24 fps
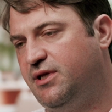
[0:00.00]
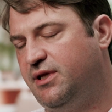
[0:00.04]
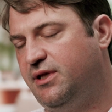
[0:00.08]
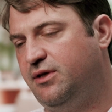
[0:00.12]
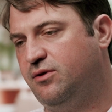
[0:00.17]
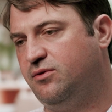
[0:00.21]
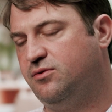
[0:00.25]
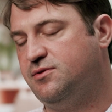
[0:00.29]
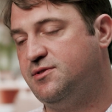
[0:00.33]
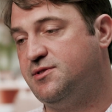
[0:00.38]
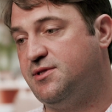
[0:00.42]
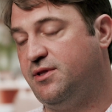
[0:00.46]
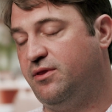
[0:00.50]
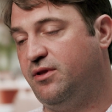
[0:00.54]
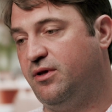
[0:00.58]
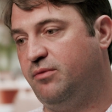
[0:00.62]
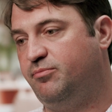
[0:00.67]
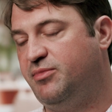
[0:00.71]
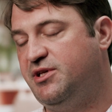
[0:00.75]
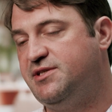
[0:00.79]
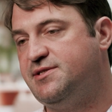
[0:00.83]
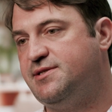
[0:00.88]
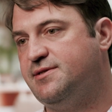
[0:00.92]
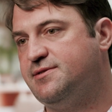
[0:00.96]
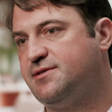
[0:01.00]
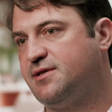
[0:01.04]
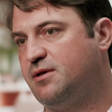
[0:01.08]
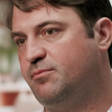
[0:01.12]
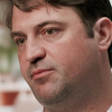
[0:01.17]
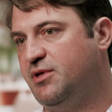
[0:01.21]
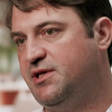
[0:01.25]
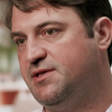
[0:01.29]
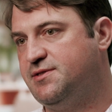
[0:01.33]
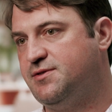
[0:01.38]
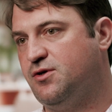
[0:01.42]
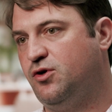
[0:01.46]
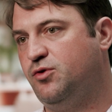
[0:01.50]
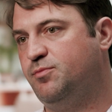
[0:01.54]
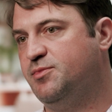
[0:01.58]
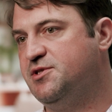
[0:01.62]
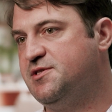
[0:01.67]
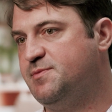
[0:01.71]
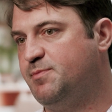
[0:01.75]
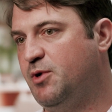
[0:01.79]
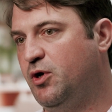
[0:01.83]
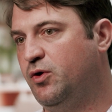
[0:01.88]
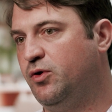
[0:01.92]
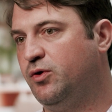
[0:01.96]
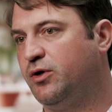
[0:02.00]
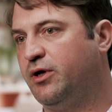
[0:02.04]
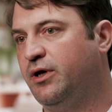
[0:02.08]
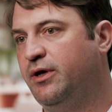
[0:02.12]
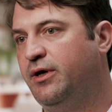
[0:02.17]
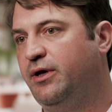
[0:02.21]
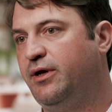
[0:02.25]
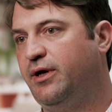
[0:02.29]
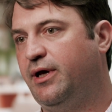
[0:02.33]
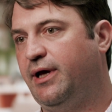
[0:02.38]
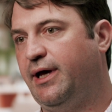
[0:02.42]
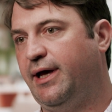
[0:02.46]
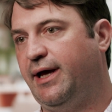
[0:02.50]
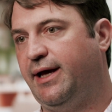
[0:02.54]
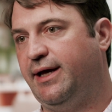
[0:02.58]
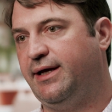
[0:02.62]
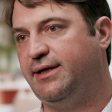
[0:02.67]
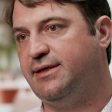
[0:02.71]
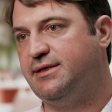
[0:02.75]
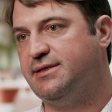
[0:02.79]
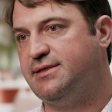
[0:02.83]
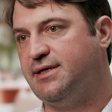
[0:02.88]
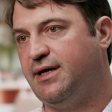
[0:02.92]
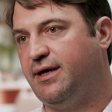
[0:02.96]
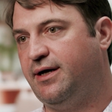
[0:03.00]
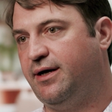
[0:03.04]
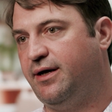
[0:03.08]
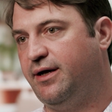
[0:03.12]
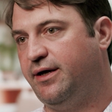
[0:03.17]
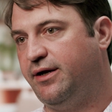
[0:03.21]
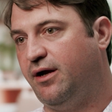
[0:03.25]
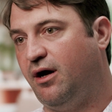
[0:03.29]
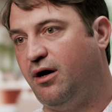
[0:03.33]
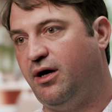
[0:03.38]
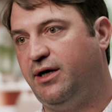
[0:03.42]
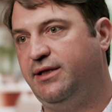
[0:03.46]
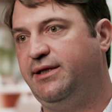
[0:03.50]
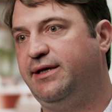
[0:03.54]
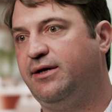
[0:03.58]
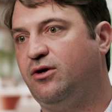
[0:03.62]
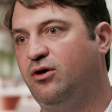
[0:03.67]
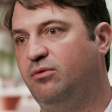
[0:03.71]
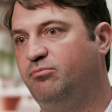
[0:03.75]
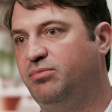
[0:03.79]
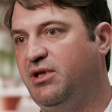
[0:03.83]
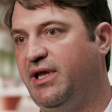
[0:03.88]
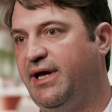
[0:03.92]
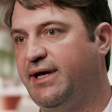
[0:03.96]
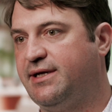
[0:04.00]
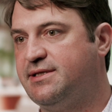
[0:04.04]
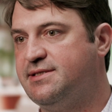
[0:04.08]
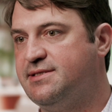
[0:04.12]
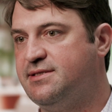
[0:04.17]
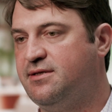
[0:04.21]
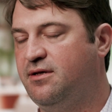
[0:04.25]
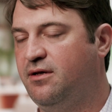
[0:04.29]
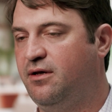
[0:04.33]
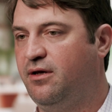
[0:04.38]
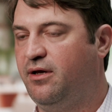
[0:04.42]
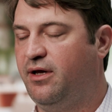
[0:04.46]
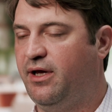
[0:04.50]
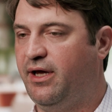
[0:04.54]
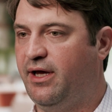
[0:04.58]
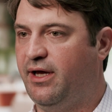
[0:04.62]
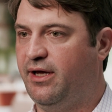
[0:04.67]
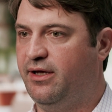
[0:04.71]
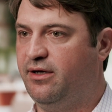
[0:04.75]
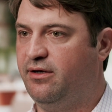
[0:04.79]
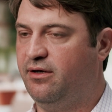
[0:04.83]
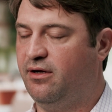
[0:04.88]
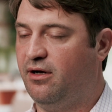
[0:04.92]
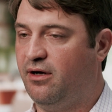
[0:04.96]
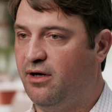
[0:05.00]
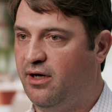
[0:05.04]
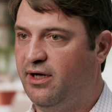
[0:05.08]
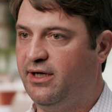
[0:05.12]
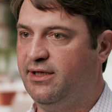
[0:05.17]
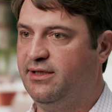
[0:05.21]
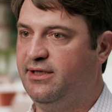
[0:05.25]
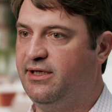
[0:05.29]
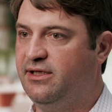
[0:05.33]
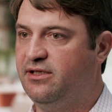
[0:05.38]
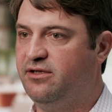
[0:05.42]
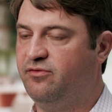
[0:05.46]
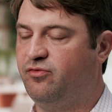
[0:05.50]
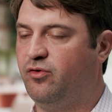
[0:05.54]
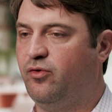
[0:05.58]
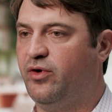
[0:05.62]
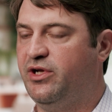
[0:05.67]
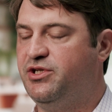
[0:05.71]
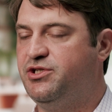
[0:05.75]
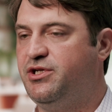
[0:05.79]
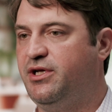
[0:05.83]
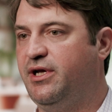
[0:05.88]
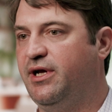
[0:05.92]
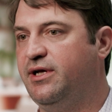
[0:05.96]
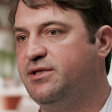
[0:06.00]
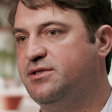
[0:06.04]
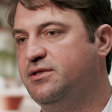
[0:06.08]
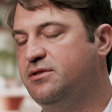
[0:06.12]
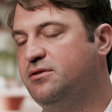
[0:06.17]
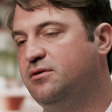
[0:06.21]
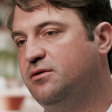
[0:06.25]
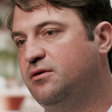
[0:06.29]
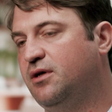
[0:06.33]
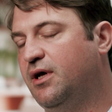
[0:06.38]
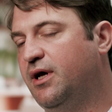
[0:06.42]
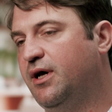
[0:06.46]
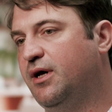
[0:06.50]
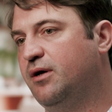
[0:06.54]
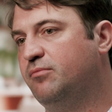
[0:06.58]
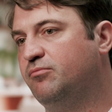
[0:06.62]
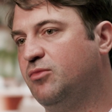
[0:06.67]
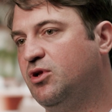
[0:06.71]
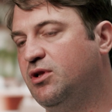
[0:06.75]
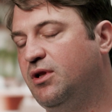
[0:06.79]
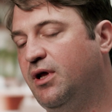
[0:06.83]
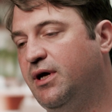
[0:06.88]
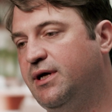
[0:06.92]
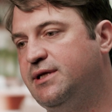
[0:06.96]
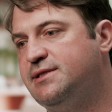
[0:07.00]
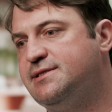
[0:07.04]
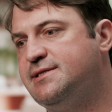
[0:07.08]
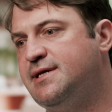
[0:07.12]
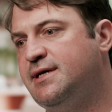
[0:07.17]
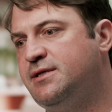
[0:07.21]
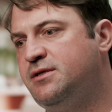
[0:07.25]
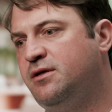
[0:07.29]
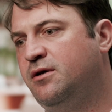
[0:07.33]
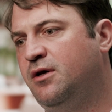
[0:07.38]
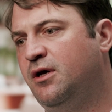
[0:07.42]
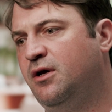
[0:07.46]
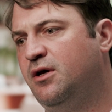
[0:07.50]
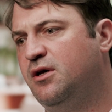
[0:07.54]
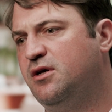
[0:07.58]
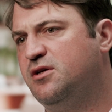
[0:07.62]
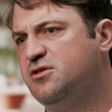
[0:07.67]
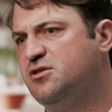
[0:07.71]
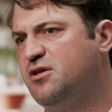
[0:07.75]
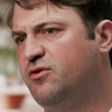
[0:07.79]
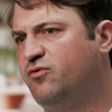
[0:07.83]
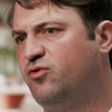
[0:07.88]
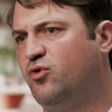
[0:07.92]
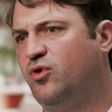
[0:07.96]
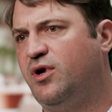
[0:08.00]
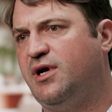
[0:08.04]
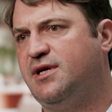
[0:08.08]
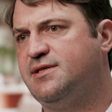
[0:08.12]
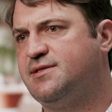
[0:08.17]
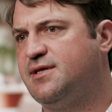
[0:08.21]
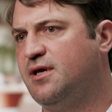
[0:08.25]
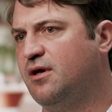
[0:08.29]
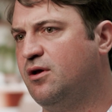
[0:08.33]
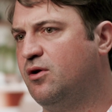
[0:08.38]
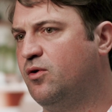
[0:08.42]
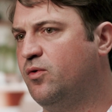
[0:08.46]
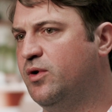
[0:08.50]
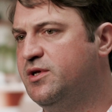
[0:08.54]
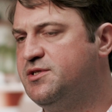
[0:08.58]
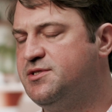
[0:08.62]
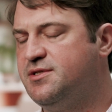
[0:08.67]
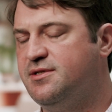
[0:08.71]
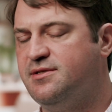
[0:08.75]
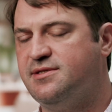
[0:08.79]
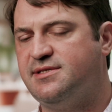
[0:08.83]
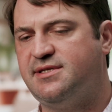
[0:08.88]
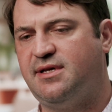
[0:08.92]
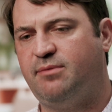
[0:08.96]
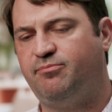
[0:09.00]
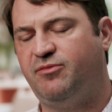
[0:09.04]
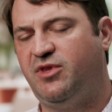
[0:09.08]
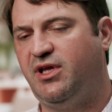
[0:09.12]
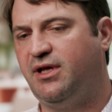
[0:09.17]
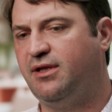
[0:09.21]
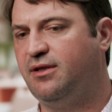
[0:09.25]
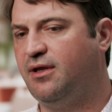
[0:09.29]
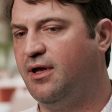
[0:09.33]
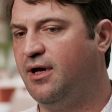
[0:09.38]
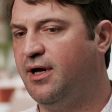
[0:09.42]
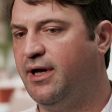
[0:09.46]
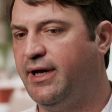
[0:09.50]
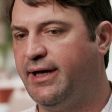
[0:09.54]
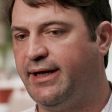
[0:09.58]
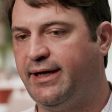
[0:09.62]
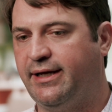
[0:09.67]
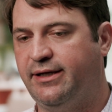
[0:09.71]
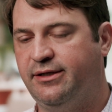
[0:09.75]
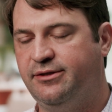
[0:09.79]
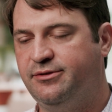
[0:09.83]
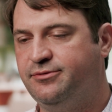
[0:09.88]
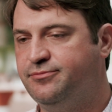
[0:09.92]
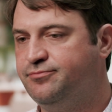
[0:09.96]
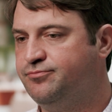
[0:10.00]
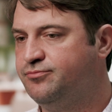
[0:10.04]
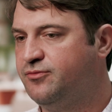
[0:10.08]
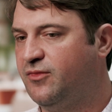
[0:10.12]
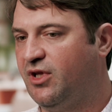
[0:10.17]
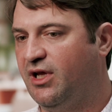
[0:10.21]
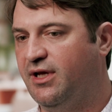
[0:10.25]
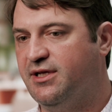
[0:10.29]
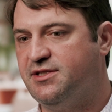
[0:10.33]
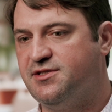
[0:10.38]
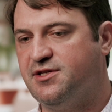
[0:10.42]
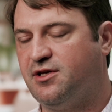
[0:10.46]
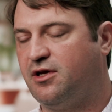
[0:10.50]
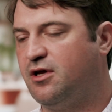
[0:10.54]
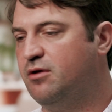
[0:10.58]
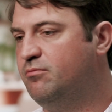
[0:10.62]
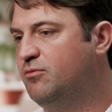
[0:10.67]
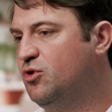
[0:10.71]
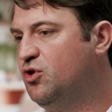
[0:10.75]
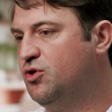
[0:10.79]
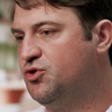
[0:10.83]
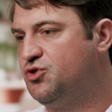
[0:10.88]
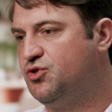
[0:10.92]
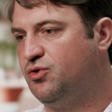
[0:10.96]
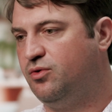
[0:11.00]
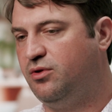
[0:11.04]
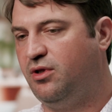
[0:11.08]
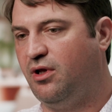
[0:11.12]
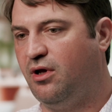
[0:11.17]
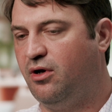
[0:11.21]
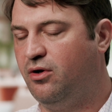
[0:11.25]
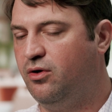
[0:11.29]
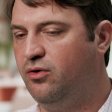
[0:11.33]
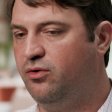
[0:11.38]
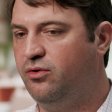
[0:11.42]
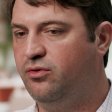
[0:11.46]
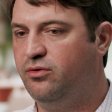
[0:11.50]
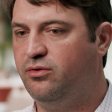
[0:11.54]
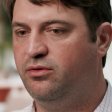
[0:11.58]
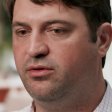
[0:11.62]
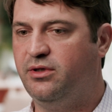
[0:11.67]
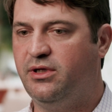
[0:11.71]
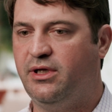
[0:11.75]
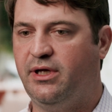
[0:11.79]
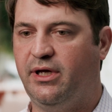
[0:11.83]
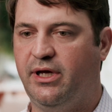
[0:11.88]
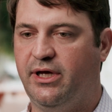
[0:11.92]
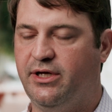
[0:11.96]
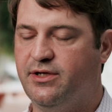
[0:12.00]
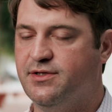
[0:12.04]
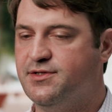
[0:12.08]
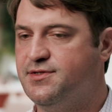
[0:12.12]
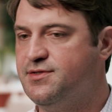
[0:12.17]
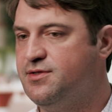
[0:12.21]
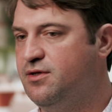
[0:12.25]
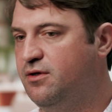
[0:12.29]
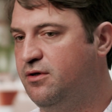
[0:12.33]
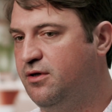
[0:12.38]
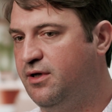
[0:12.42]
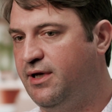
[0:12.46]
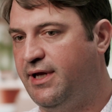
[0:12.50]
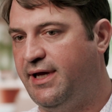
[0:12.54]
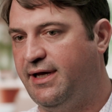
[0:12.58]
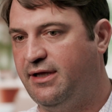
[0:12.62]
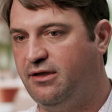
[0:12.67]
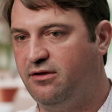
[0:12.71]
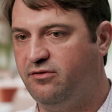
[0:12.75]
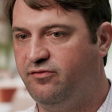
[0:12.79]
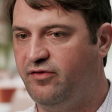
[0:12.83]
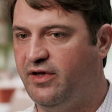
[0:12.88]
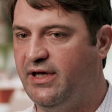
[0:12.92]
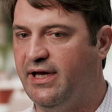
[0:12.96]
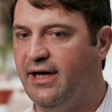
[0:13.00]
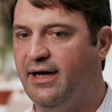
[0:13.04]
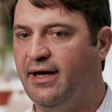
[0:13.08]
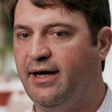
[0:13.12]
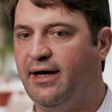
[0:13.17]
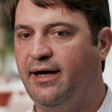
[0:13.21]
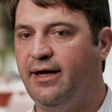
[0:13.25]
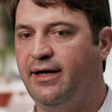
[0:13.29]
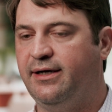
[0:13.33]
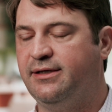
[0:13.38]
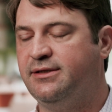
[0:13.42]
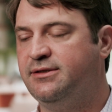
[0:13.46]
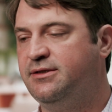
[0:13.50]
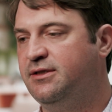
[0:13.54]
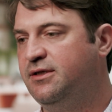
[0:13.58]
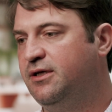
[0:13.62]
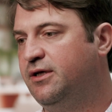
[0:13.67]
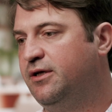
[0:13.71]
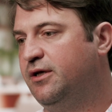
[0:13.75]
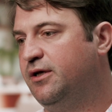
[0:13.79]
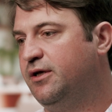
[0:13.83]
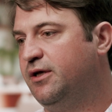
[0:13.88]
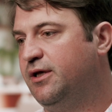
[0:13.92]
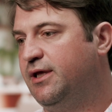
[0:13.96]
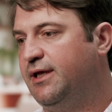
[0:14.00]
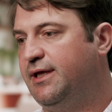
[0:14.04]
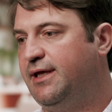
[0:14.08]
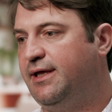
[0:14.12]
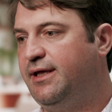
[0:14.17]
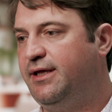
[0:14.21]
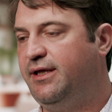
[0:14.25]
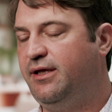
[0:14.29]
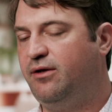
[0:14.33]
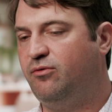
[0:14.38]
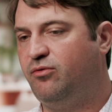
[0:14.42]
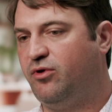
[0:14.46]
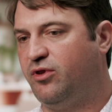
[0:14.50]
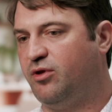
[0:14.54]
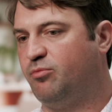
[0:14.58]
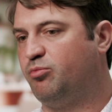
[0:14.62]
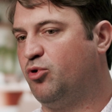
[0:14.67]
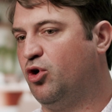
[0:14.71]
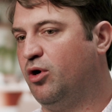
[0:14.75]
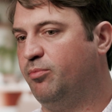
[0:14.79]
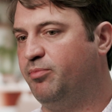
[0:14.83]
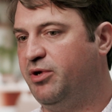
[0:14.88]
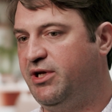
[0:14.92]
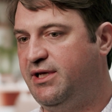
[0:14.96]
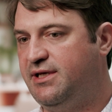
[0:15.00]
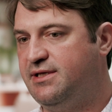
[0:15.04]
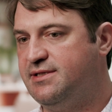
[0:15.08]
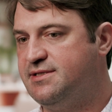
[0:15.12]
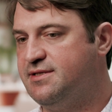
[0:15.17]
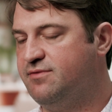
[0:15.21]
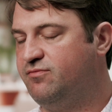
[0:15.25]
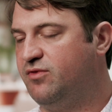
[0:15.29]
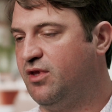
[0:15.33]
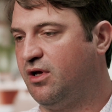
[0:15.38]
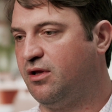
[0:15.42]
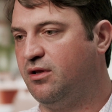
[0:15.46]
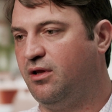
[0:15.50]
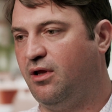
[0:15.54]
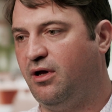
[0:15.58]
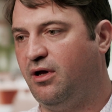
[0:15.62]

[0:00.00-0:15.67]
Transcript: the deals and the business can be so bespoke and highly complex and highly differentiated client set. So for asking a question, something like, it's a commercial loan at a certain LVR. Here are the properties of the